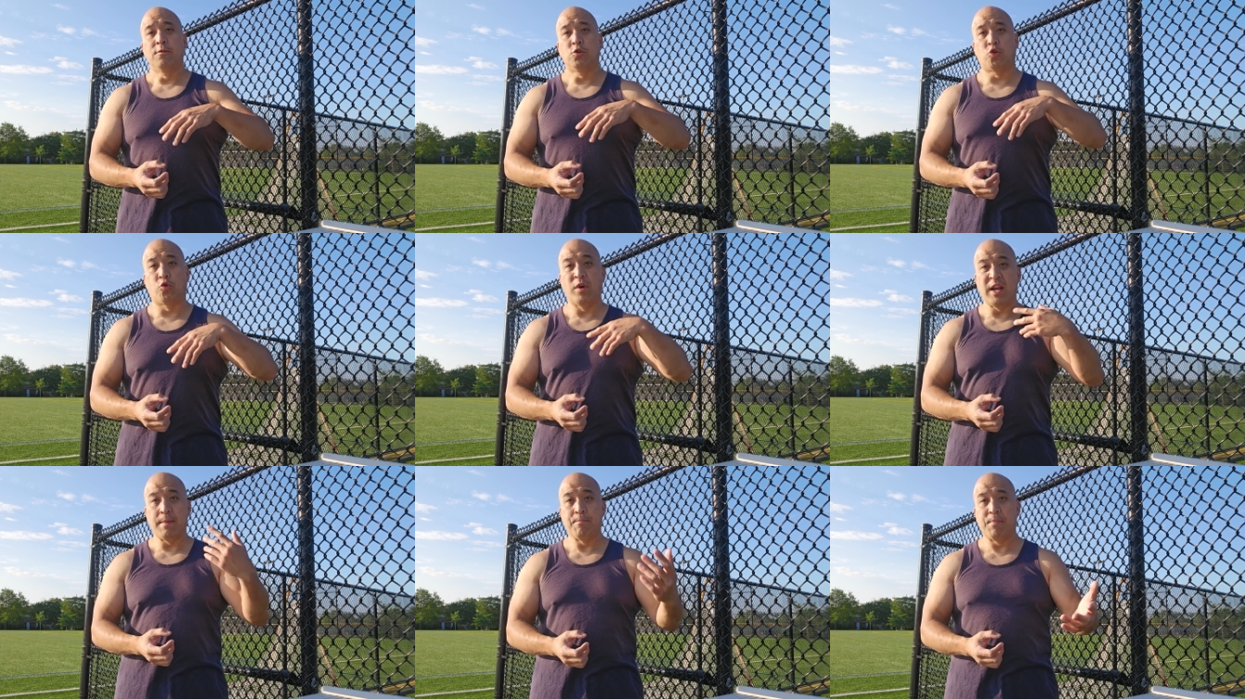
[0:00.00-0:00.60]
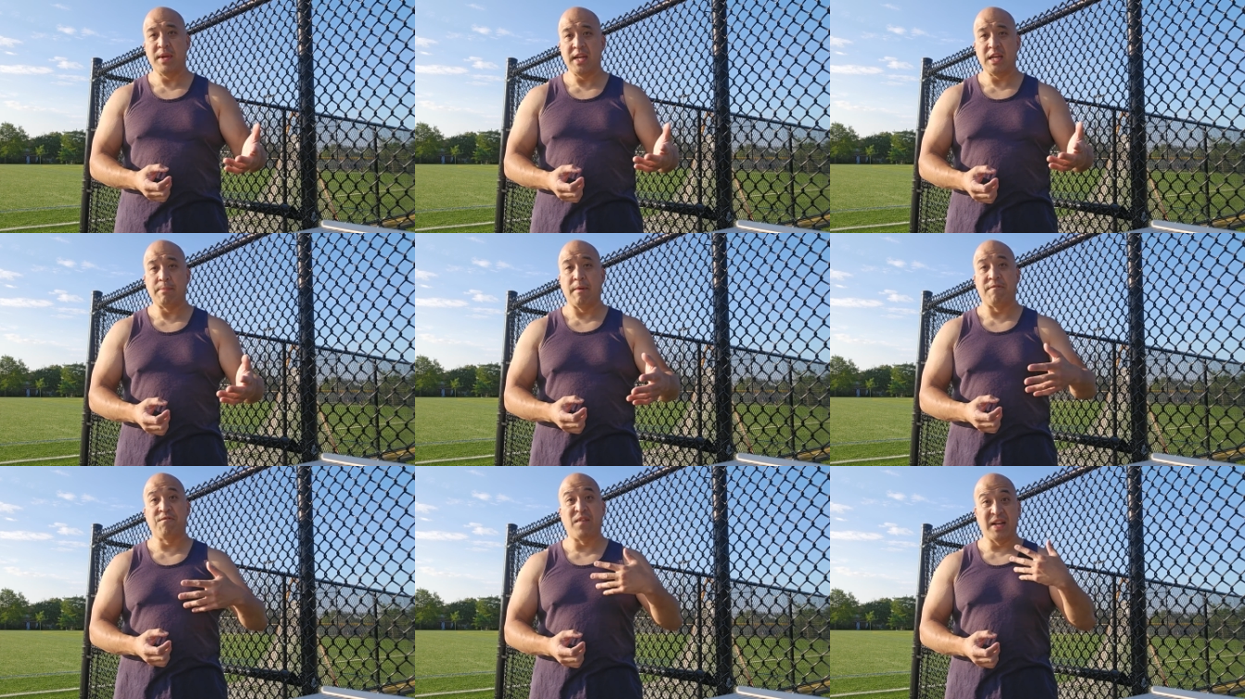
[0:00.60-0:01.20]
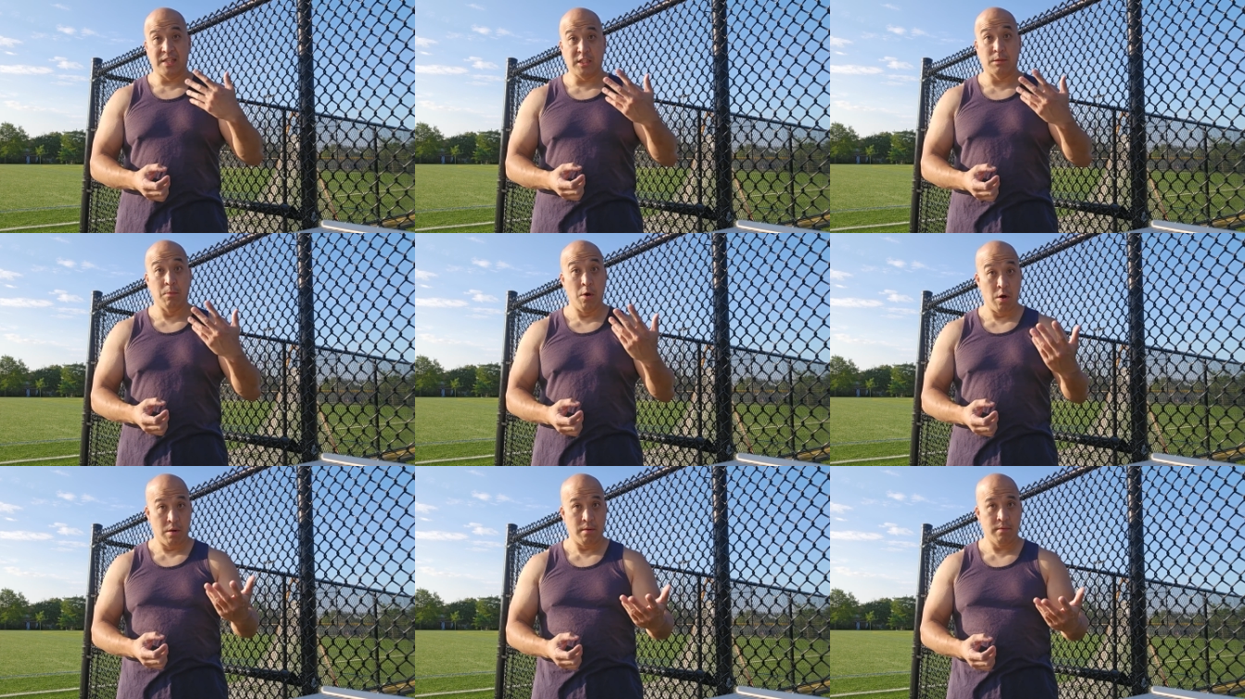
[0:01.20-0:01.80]
train big, but fight
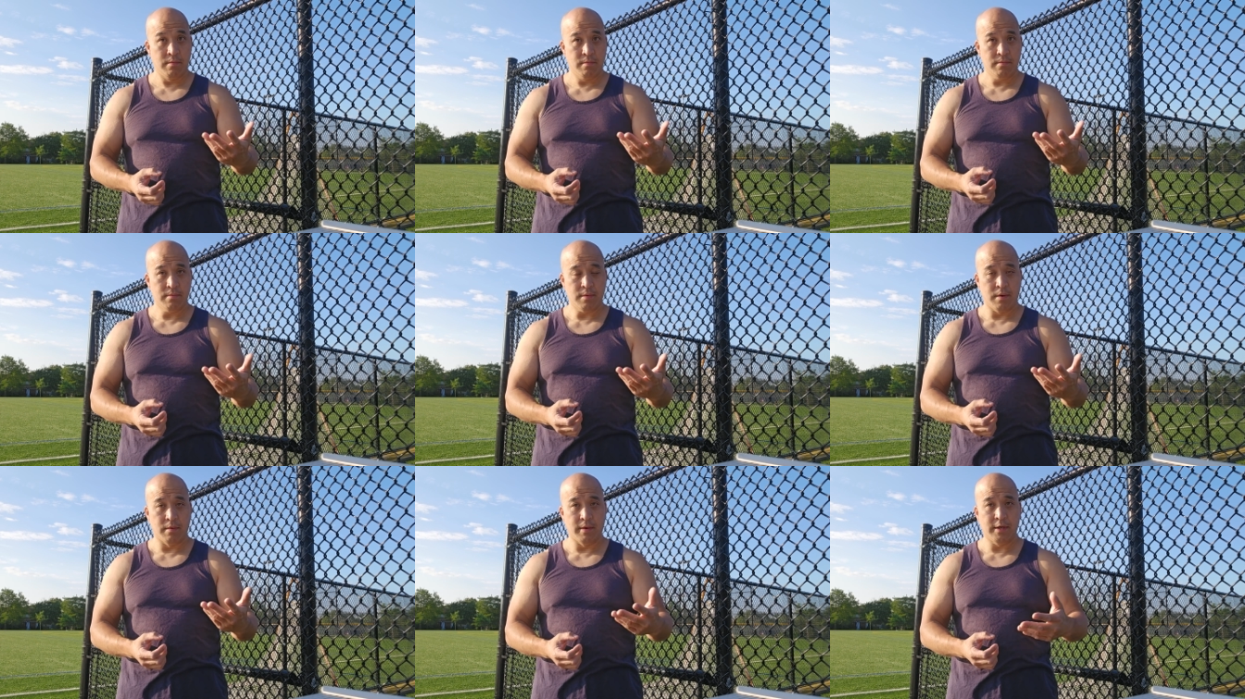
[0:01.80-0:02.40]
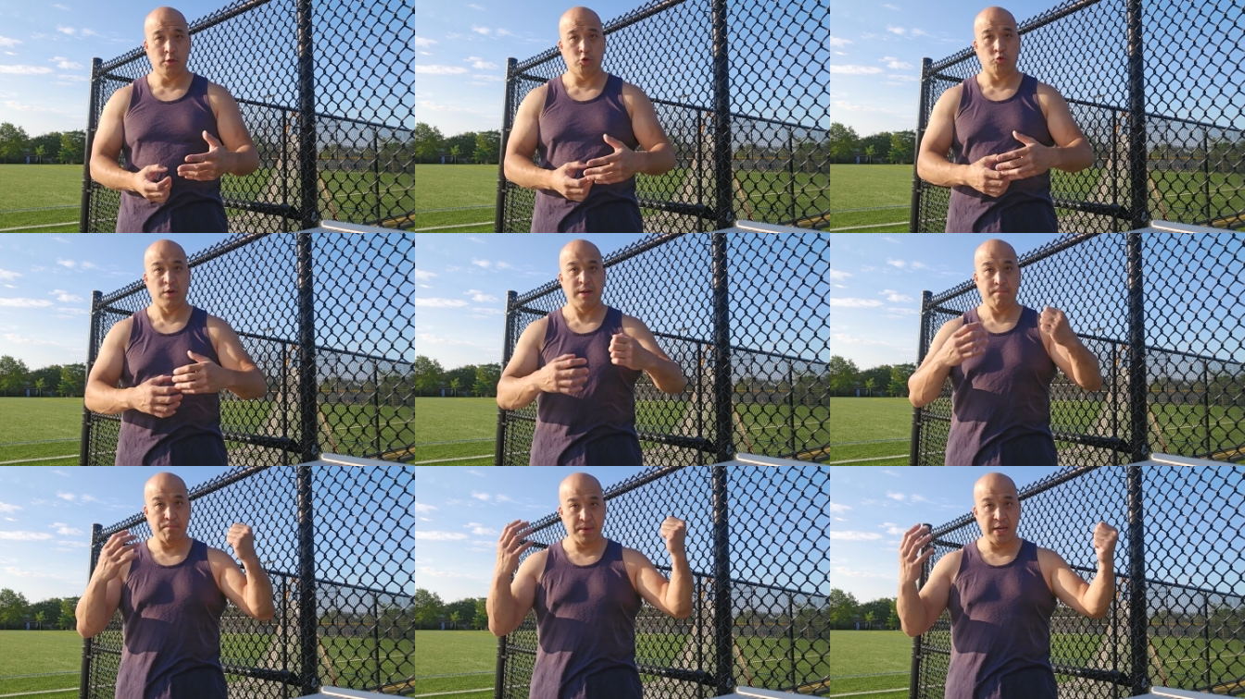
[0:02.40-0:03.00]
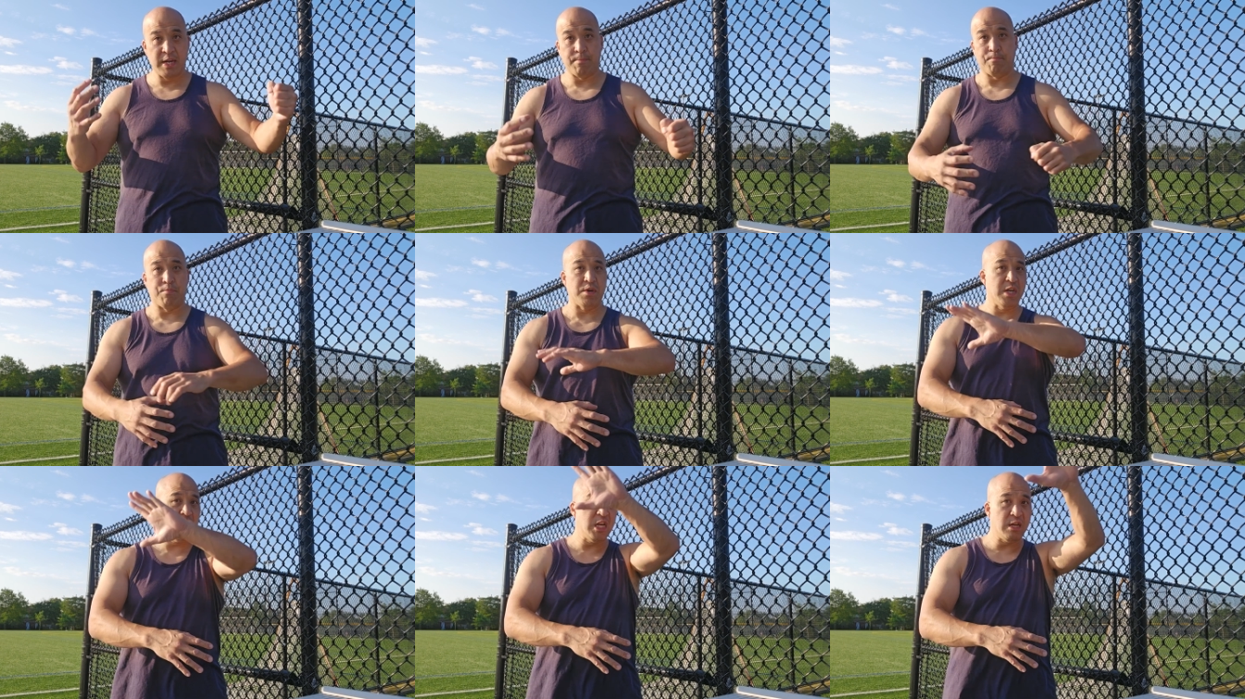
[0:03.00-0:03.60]
small, all right? Train big
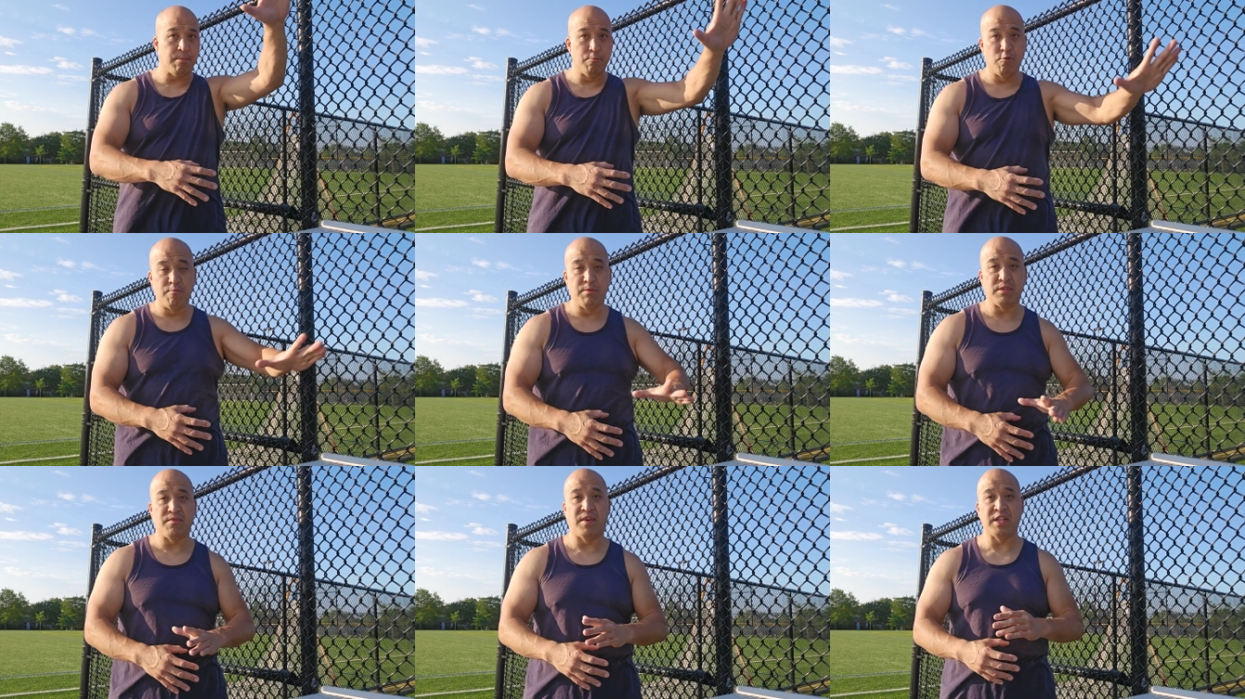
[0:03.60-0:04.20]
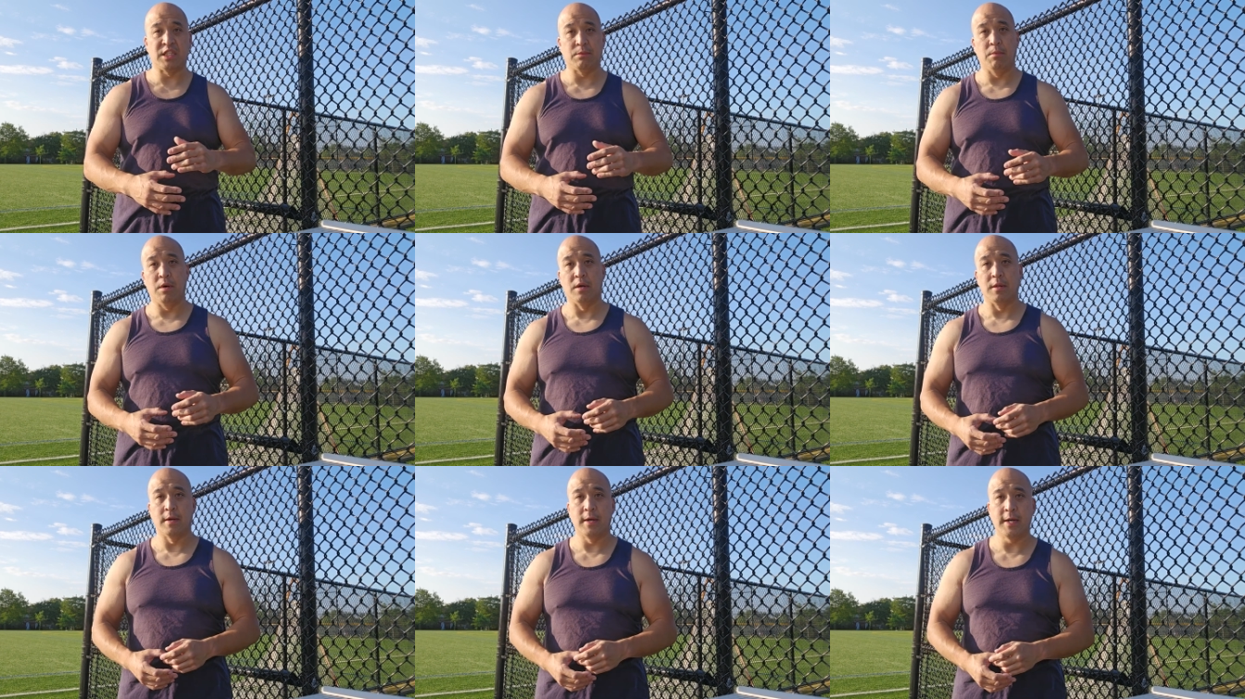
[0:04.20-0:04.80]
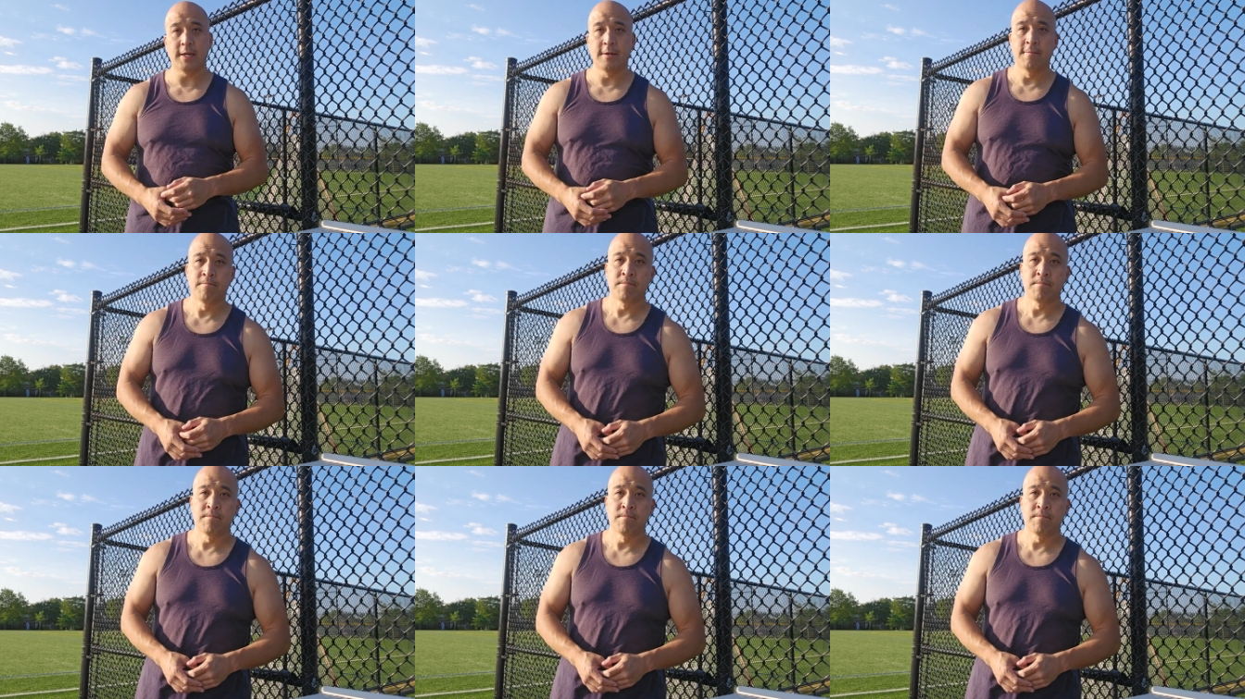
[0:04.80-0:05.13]
movements, fight small, all right?